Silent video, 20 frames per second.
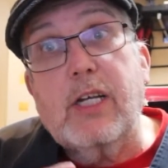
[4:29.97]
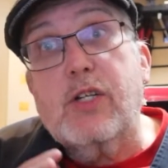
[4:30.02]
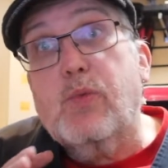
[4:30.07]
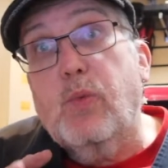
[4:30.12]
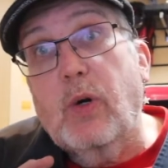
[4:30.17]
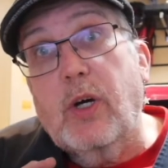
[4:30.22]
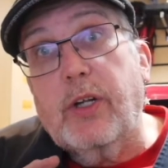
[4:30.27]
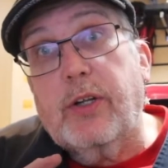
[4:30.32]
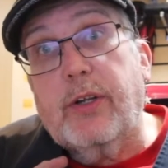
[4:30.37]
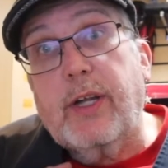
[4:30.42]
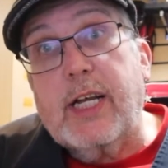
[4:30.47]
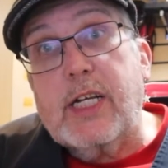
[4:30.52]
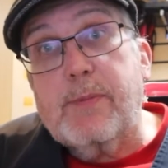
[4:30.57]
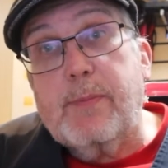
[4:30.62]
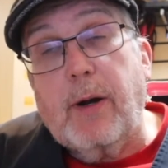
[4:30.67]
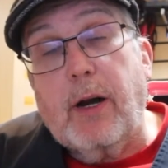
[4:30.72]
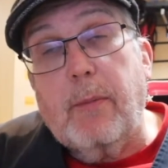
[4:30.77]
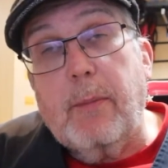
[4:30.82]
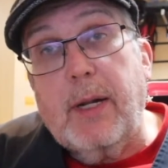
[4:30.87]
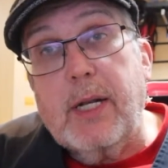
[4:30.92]
It's worth
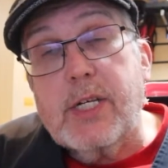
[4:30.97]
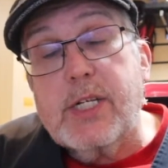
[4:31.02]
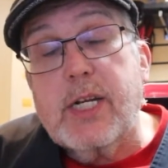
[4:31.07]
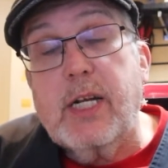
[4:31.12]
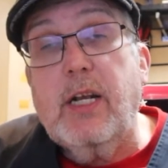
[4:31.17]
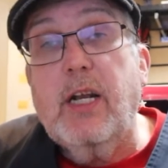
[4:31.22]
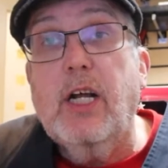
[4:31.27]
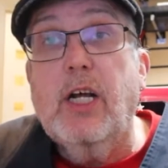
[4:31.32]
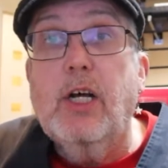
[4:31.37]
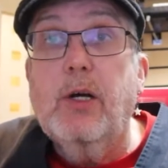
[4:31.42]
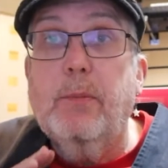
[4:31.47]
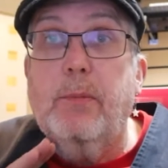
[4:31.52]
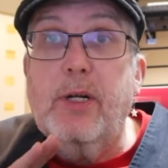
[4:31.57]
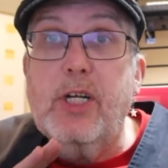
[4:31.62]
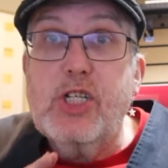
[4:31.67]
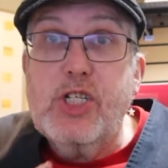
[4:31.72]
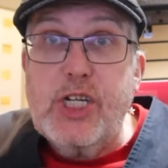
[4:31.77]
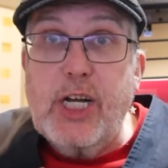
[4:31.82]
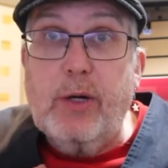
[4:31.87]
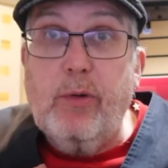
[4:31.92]
experimenting,
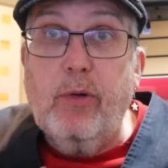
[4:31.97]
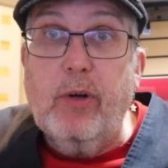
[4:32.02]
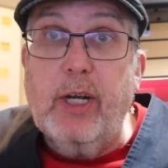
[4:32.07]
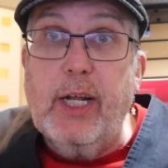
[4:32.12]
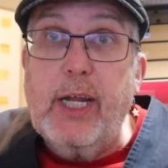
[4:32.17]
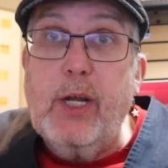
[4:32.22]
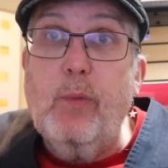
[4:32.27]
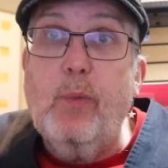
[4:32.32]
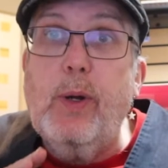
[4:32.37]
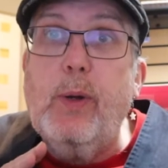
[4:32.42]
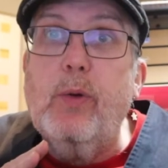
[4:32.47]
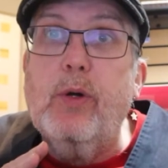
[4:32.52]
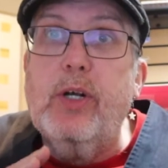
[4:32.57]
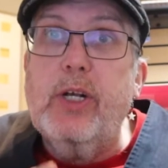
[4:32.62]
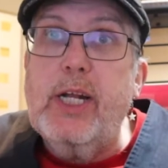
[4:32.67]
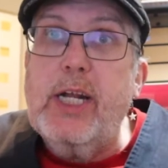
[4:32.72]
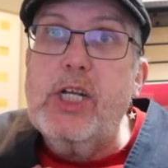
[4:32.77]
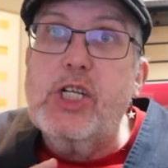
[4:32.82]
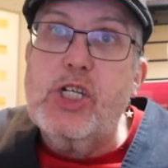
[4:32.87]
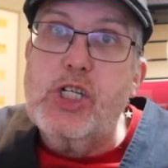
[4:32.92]
but generally we would need